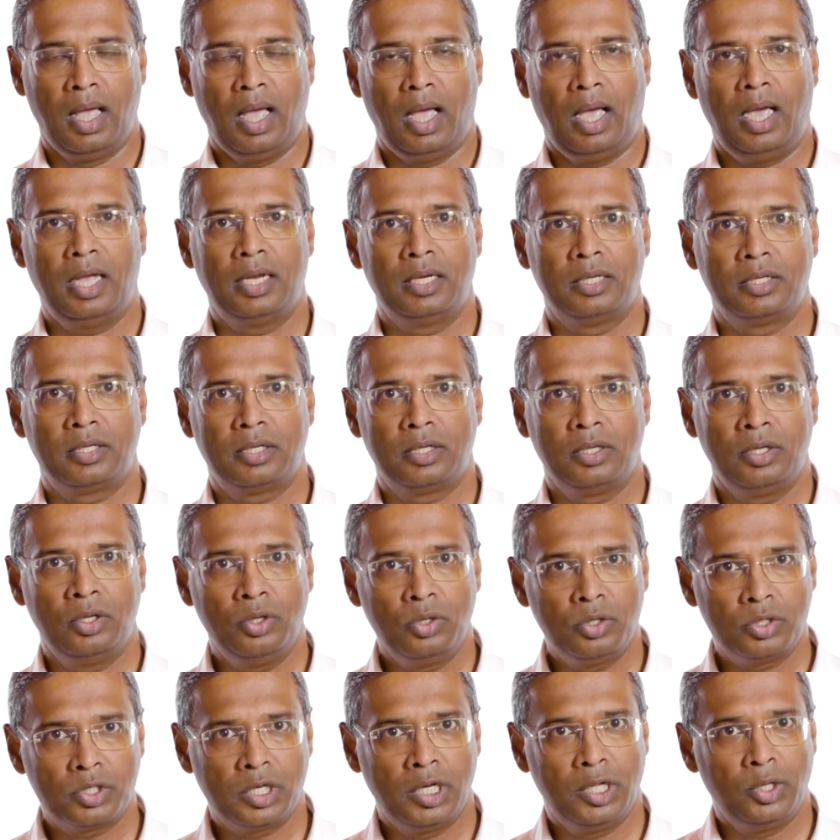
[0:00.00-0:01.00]
and
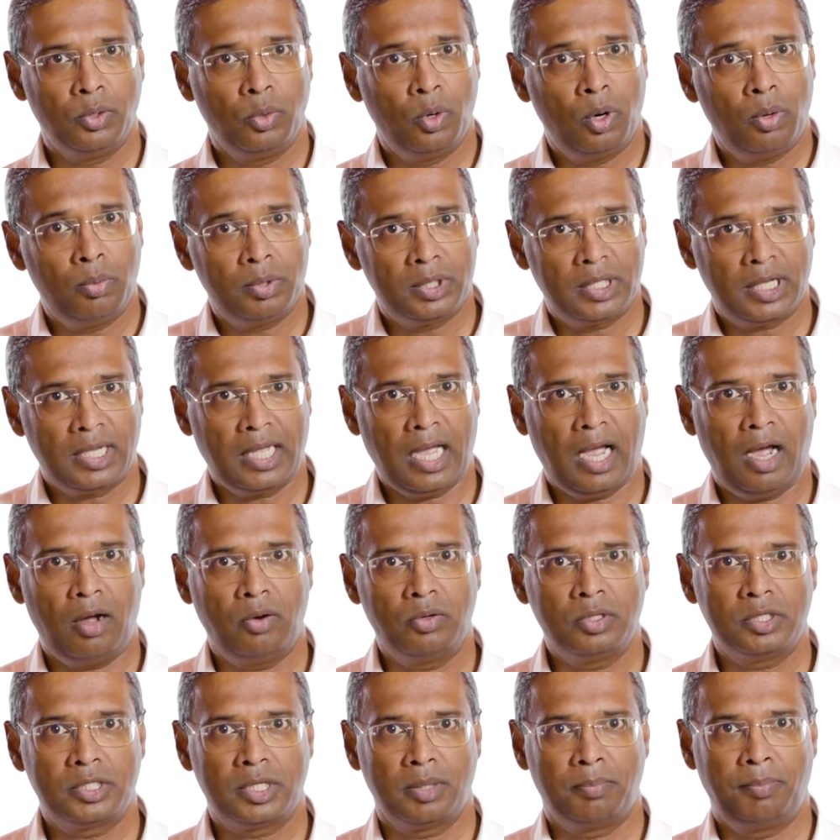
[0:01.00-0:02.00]
usually
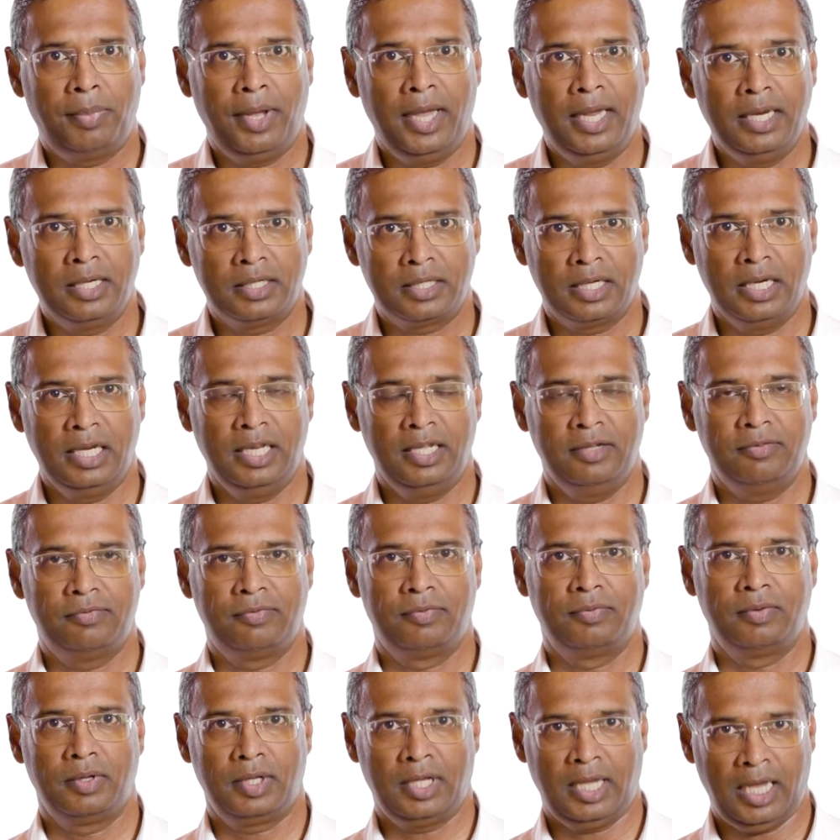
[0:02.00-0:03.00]
over-the-counter pain
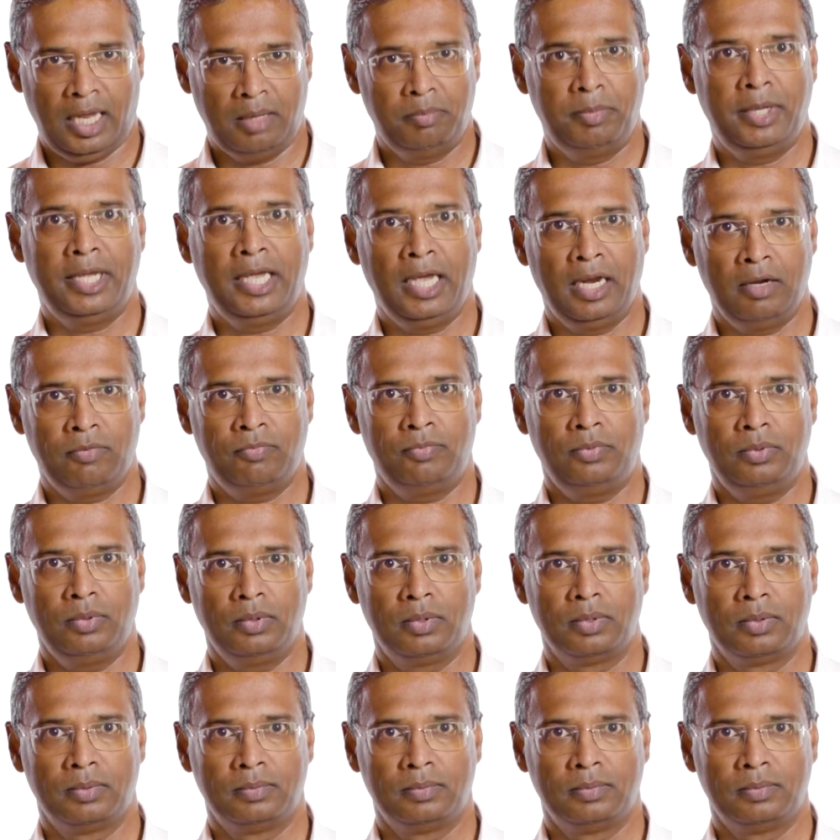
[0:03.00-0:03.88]
relief can be helpful.